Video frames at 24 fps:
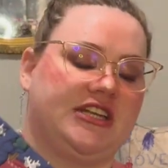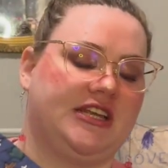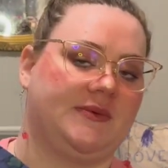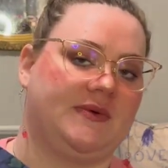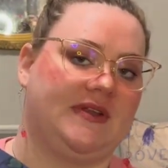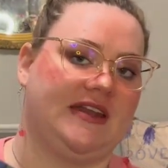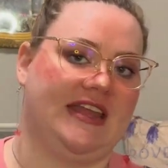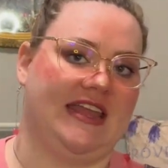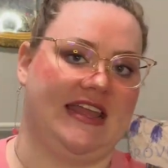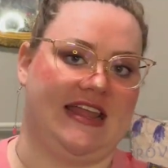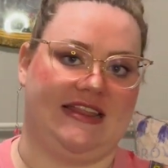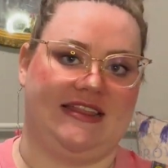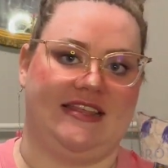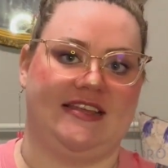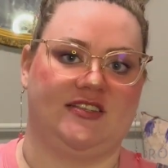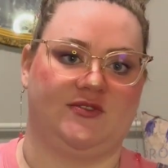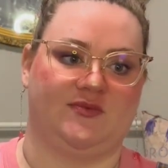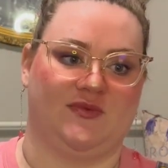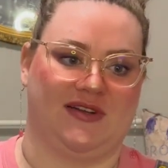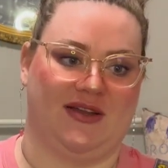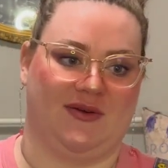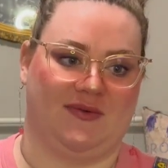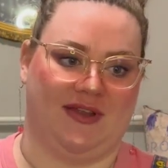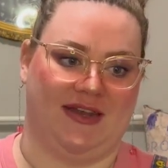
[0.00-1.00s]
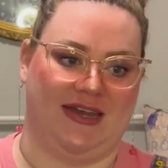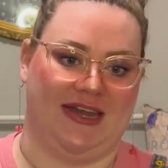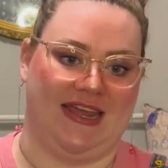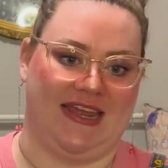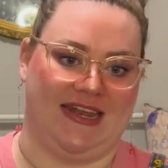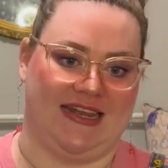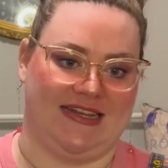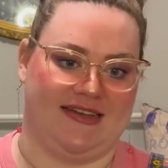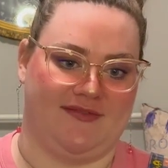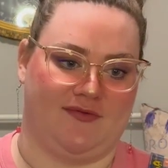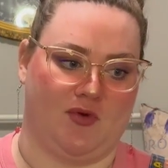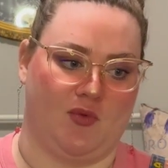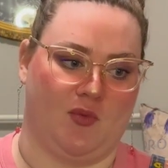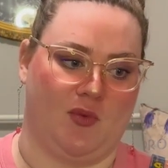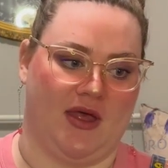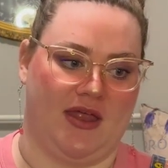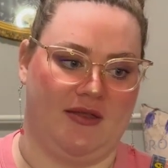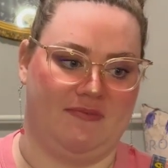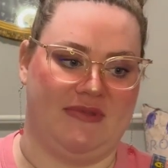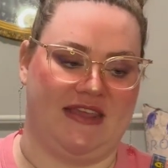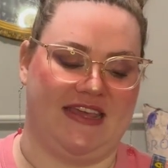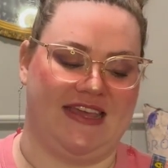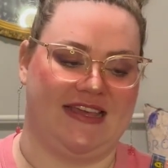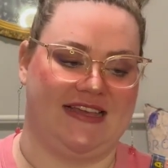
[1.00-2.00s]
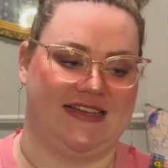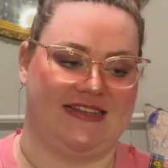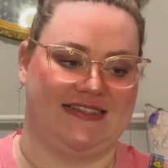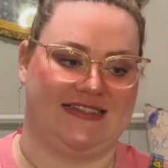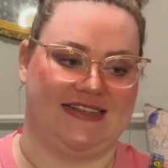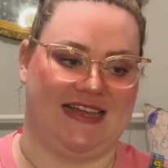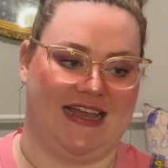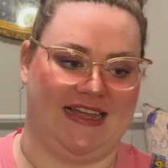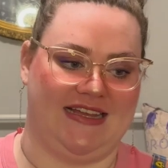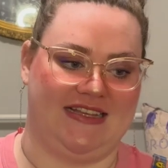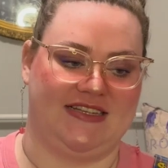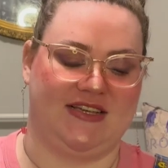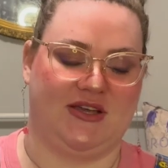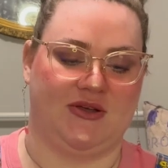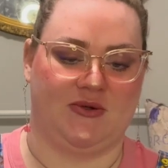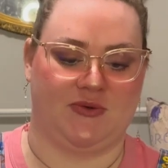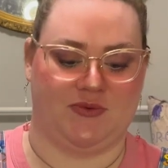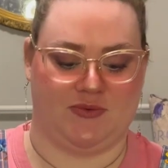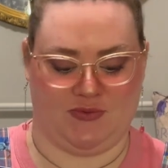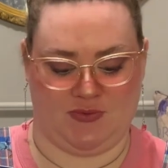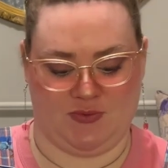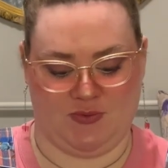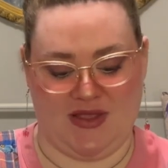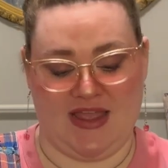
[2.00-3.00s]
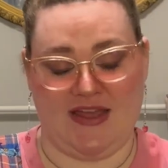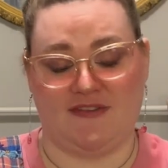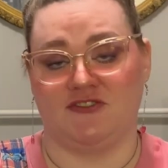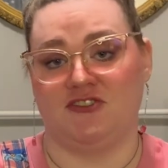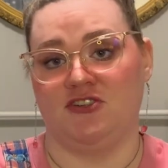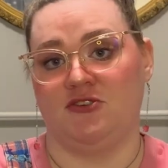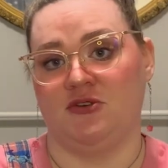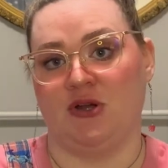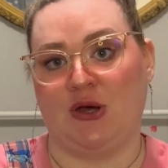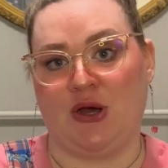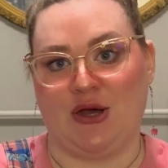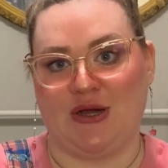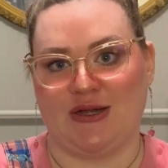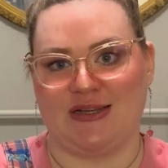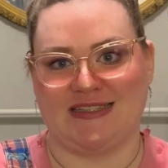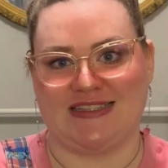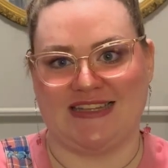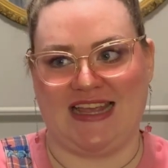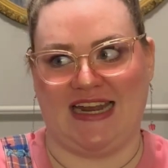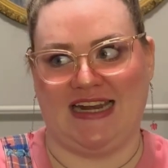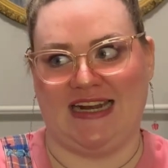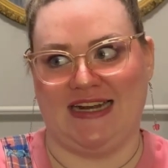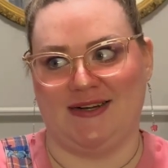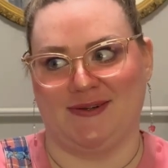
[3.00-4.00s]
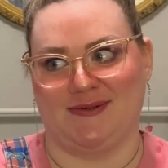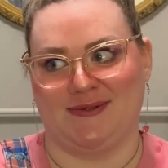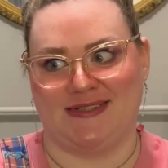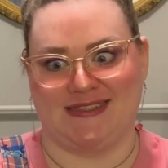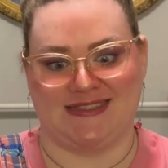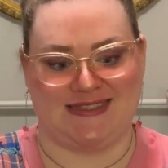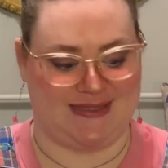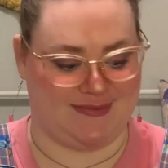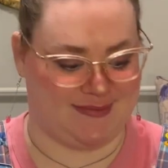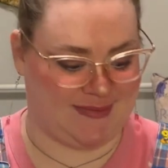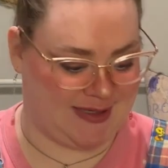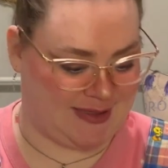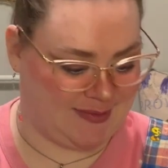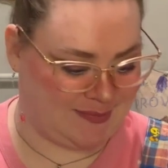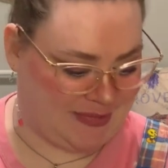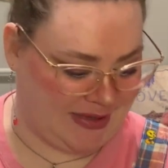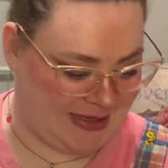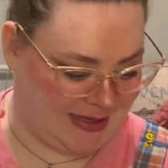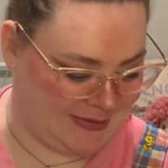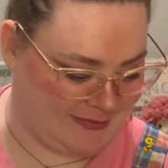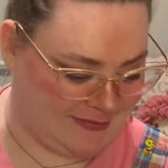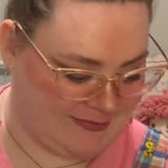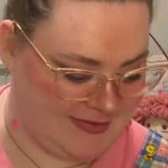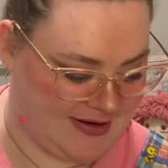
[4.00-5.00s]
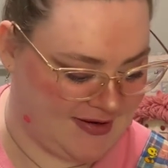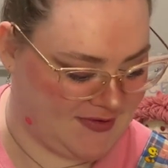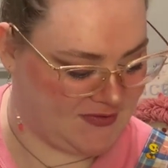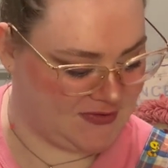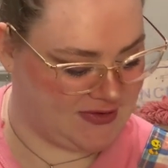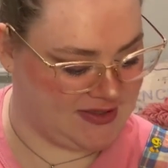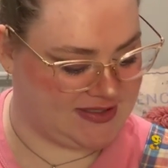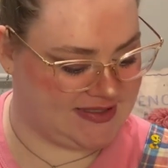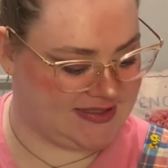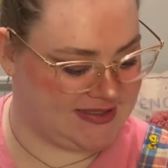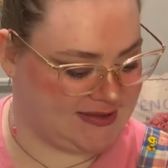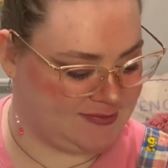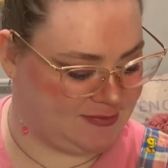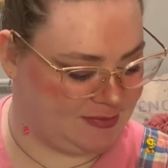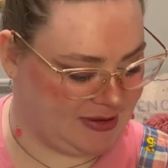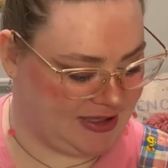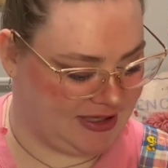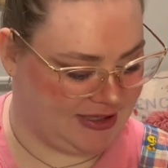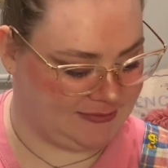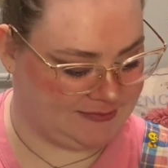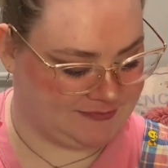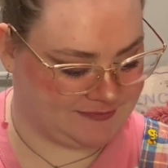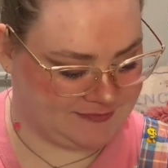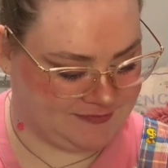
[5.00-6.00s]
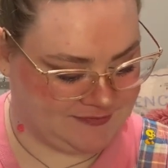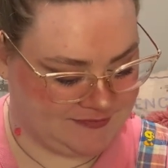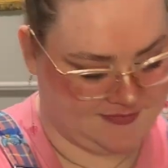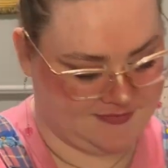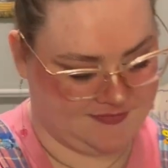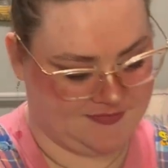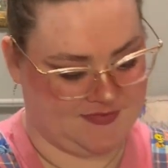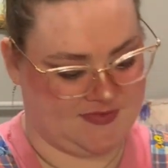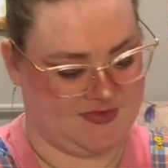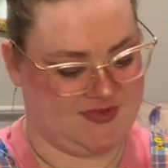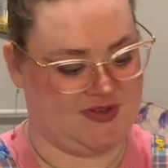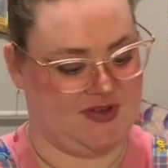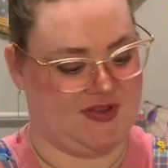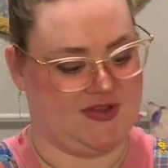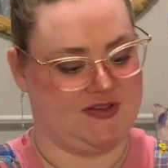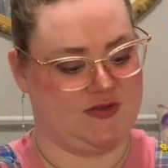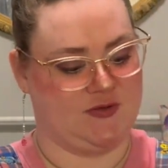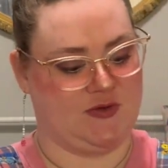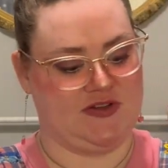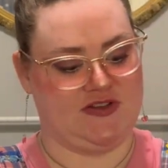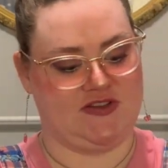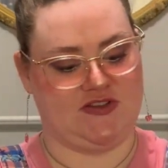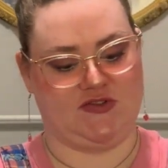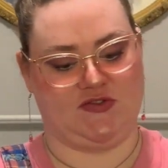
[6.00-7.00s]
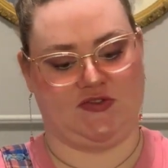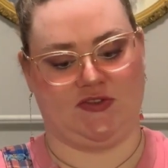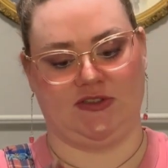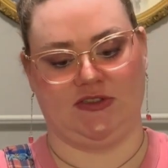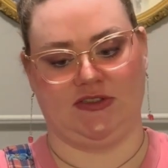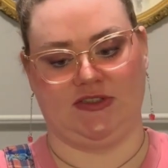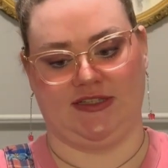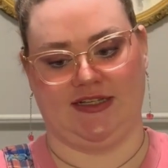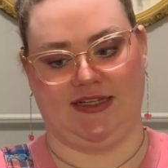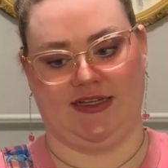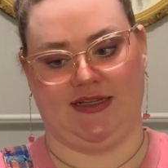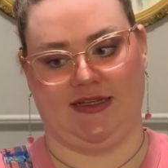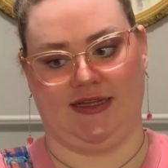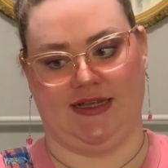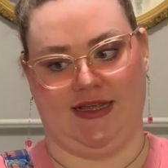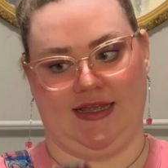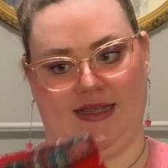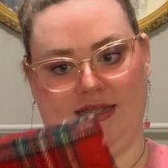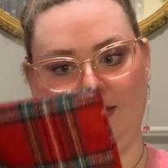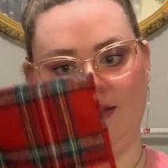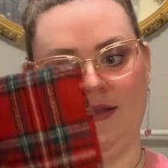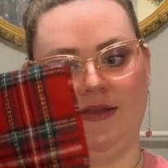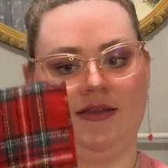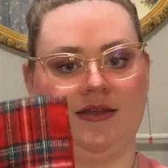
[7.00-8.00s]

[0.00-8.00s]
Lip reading: want to get this one. I wanted to get a different one because we have two dogs and I don't want to seem like I'm picking favorites. But so this one's for Lily.